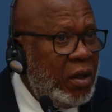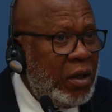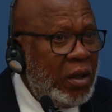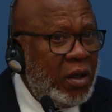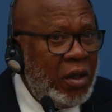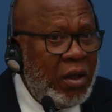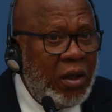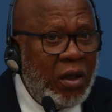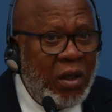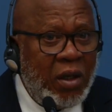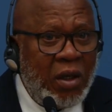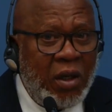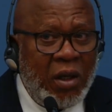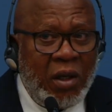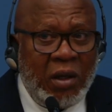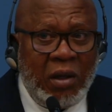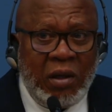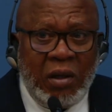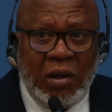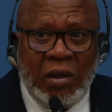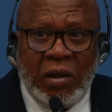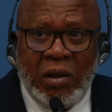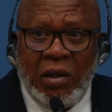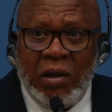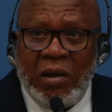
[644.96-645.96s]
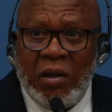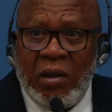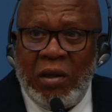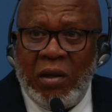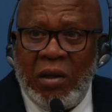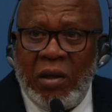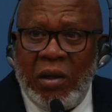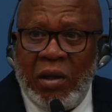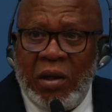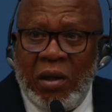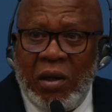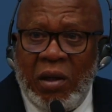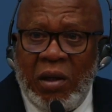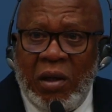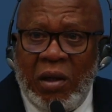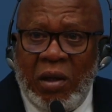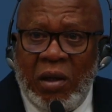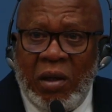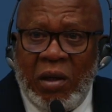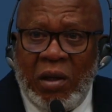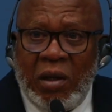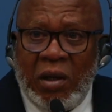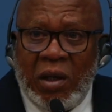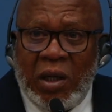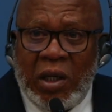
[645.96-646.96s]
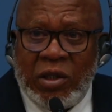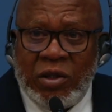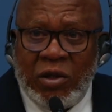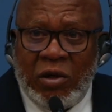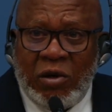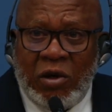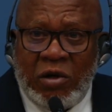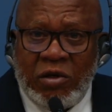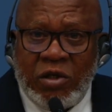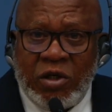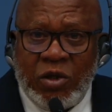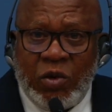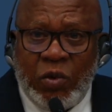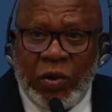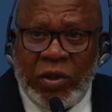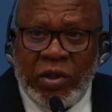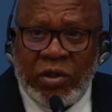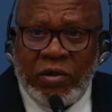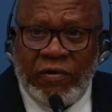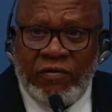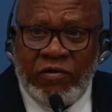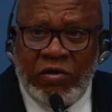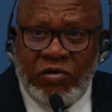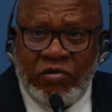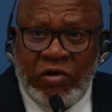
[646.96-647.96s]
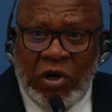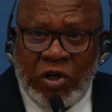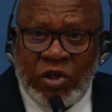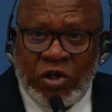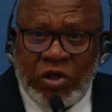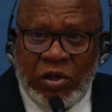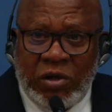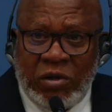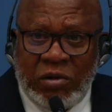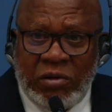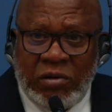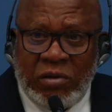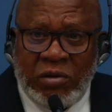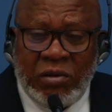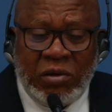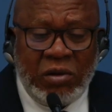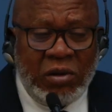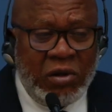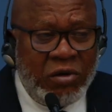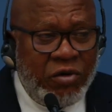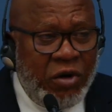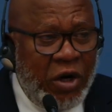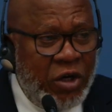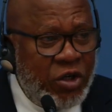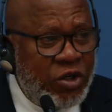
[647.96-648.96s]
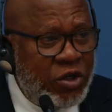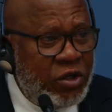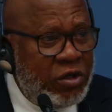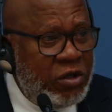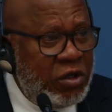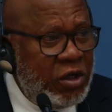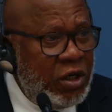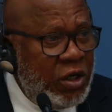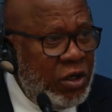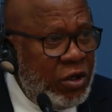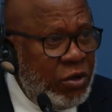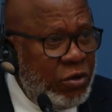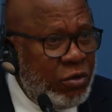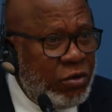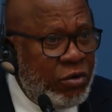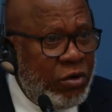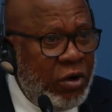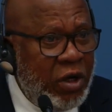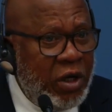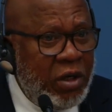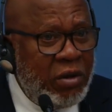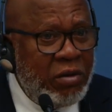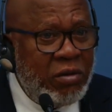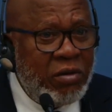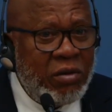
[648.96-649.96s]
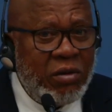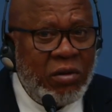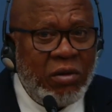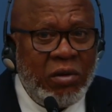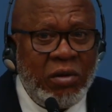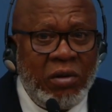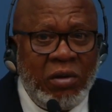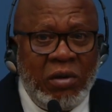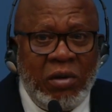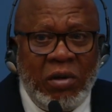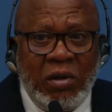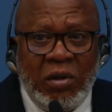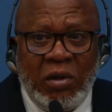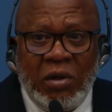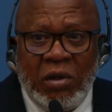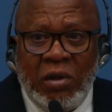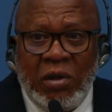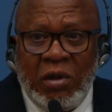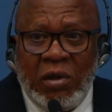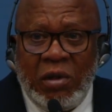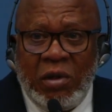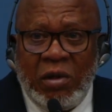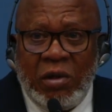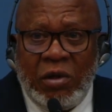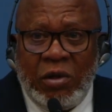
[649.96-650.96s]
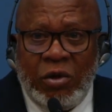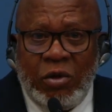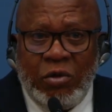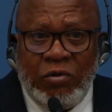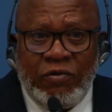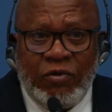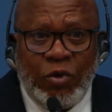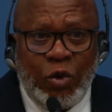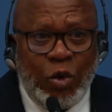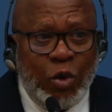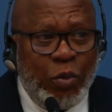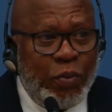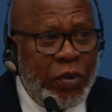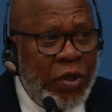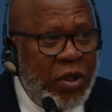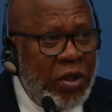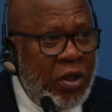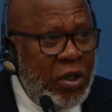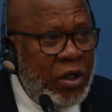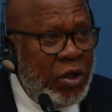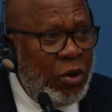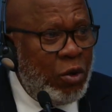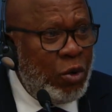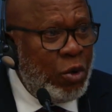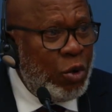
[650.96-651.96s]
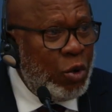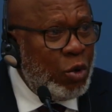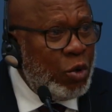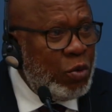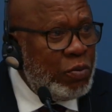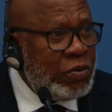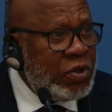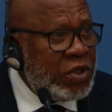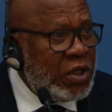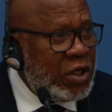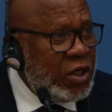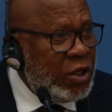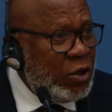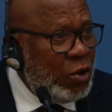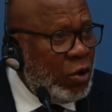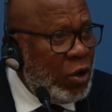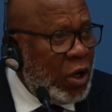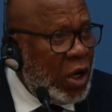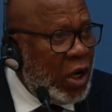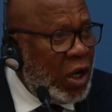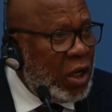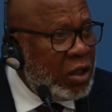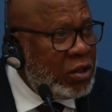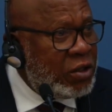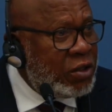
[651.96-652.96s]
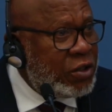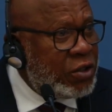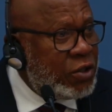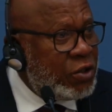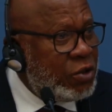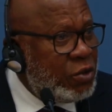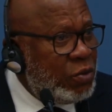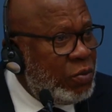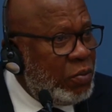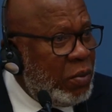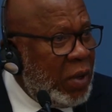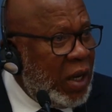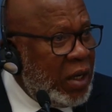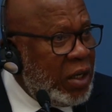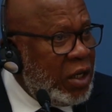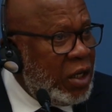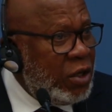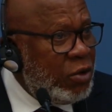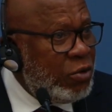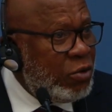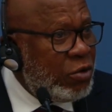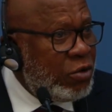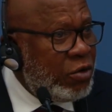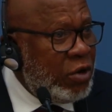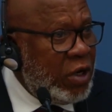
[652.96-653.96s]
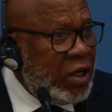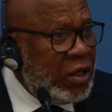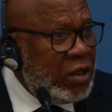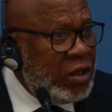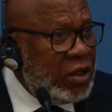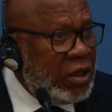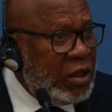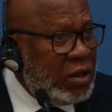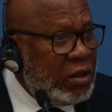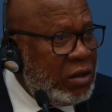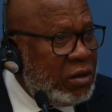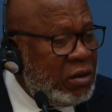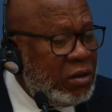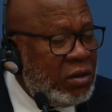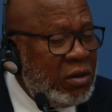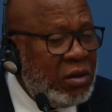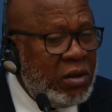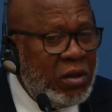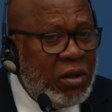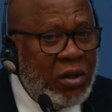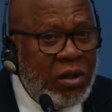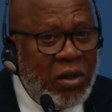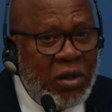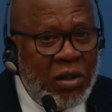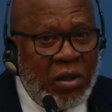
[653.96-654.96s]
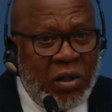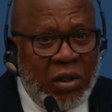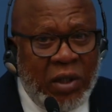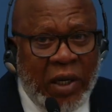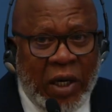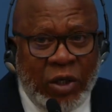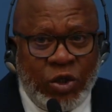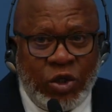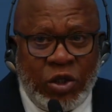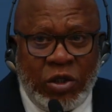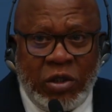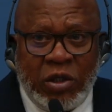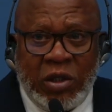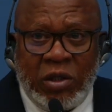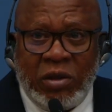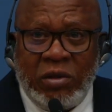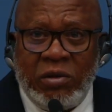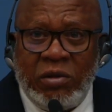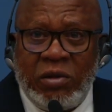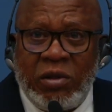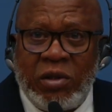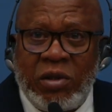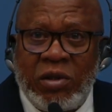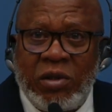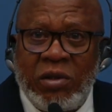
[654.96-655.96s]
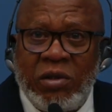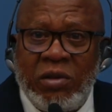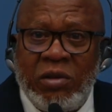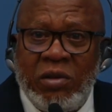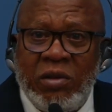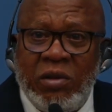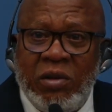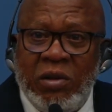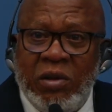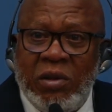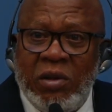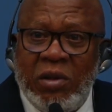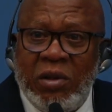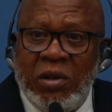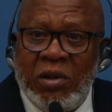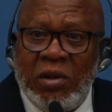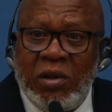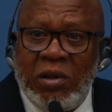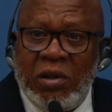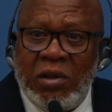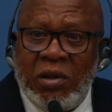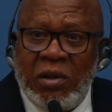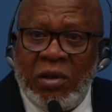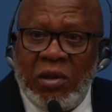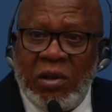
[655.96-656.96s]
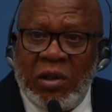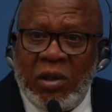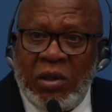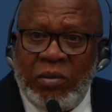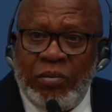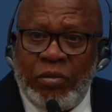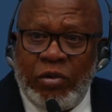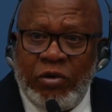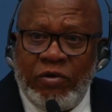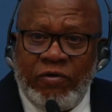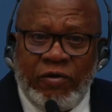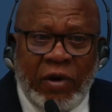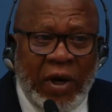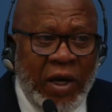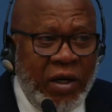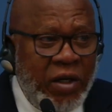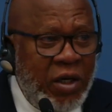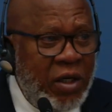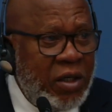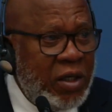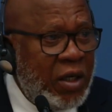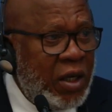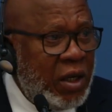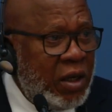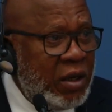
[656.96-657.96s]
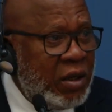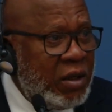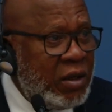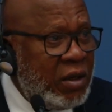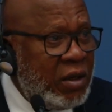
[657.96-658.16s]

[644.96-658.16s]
as a consequence of the Russian aggression in Ukraine. You've opened your homes and your hearts to many Ukrainian nationals and provided care